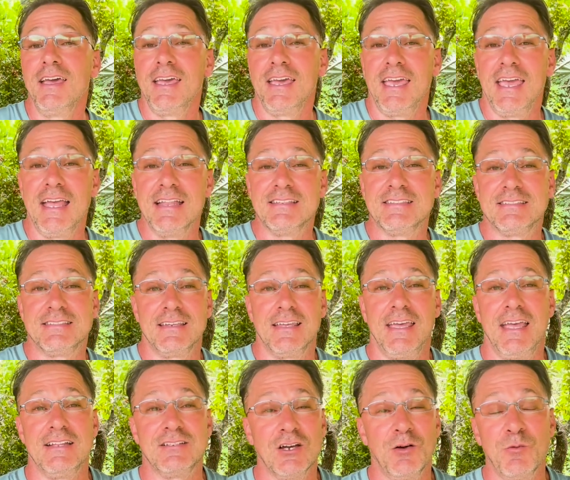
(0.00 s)

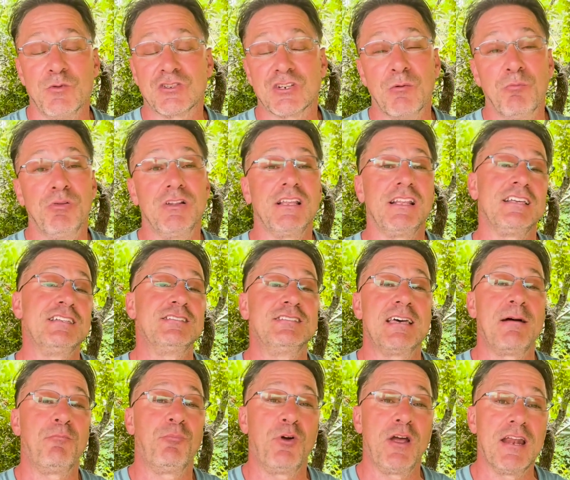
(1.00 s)
it's almost completely
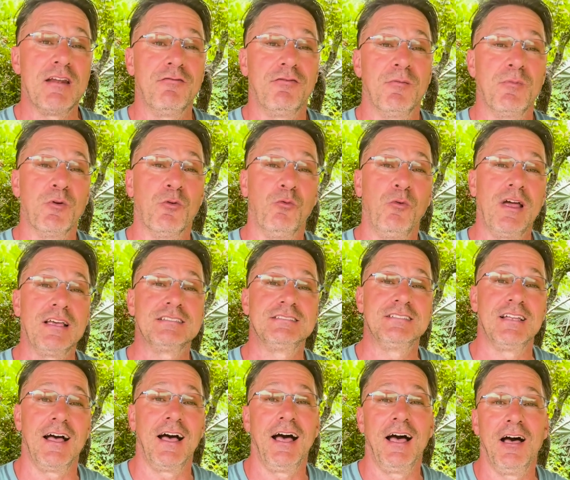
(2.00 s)
separated from the
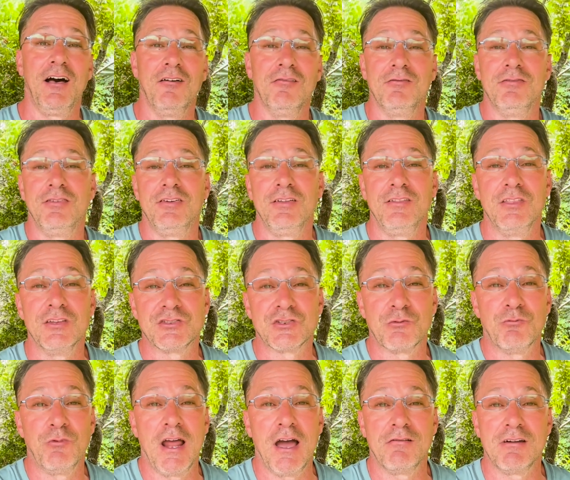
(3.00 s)
rest of the
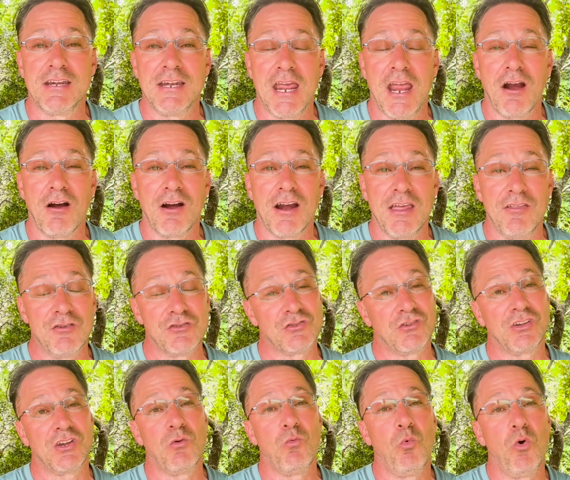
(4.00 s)
surrounding area. There's
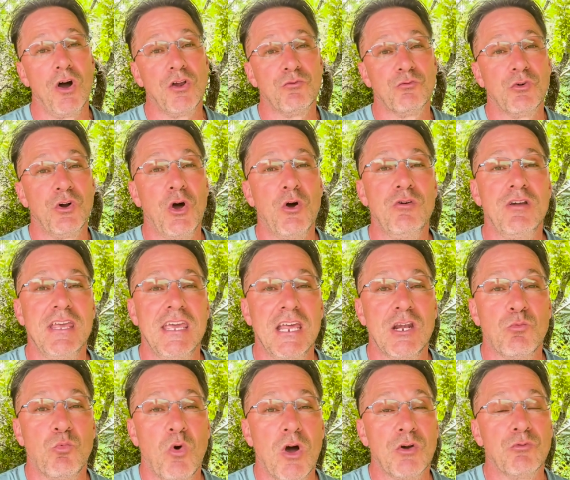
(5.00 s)
only one road
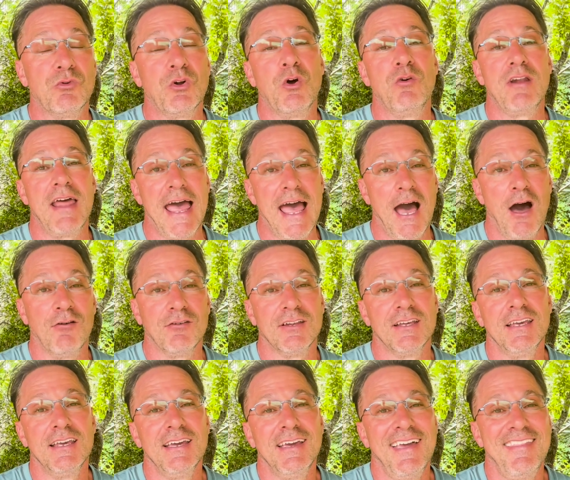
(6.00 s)
in, one road out.
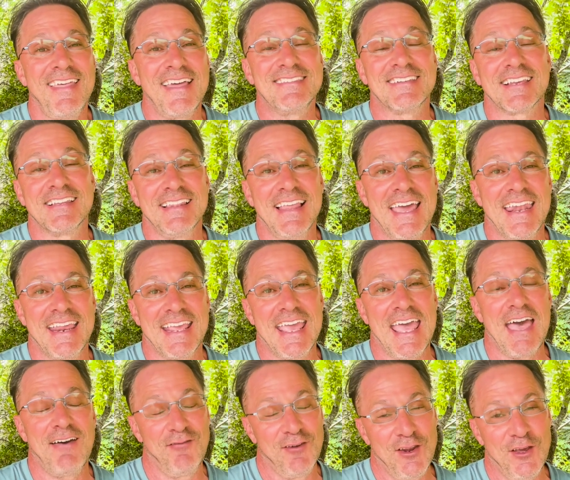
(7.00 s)
That's Atlantic
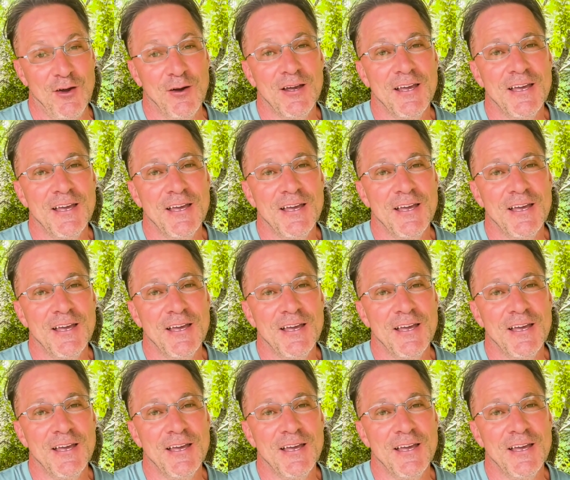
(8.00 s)
Avenue.